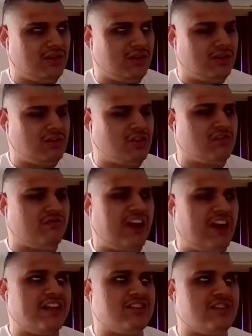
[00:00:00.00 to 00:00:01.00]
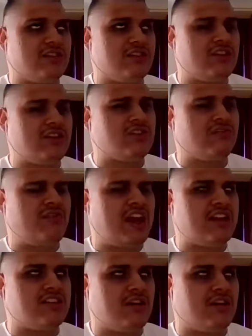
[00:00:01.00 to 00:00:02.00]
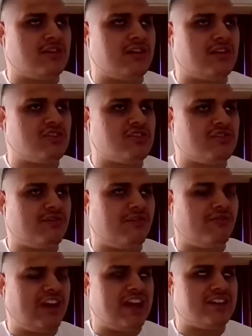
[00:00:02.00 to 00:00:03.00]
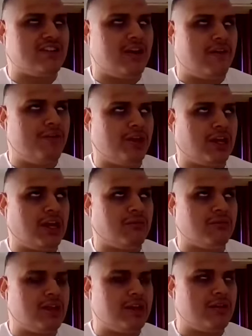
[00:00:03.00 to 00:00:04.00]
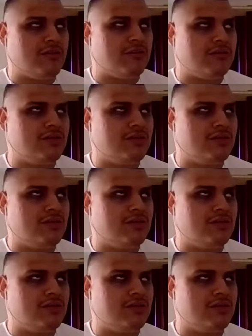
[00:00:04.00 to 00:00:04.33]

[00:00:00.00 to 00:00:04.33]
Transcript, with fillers: they're just fans. The they're just fans. They're just fans of the game. Yeah. They don't.